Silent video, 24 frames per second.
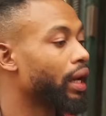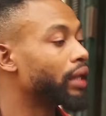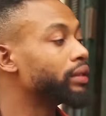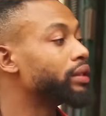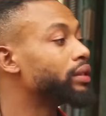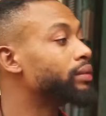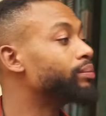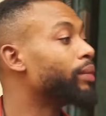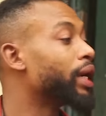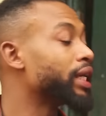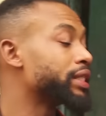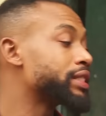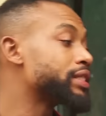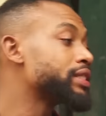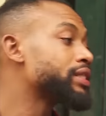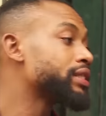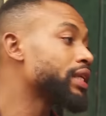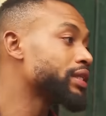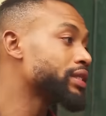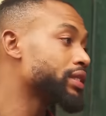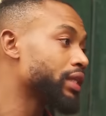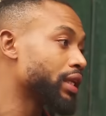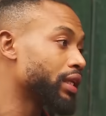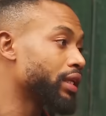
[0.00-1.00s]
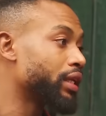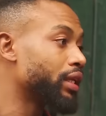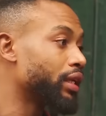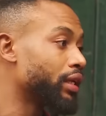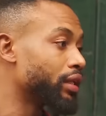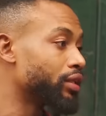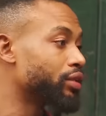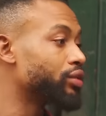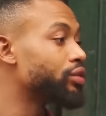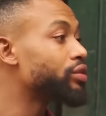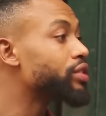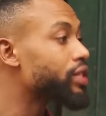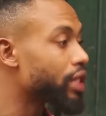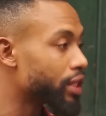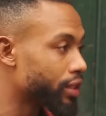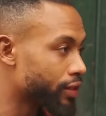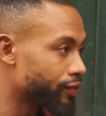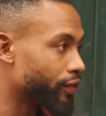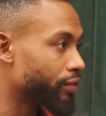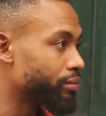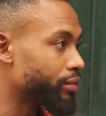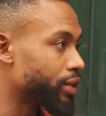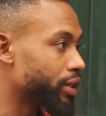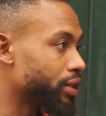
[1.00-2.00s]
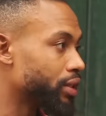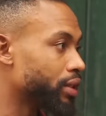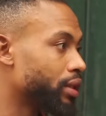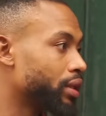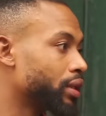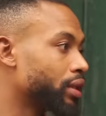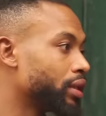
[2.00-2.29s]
And my sister said you sent for me.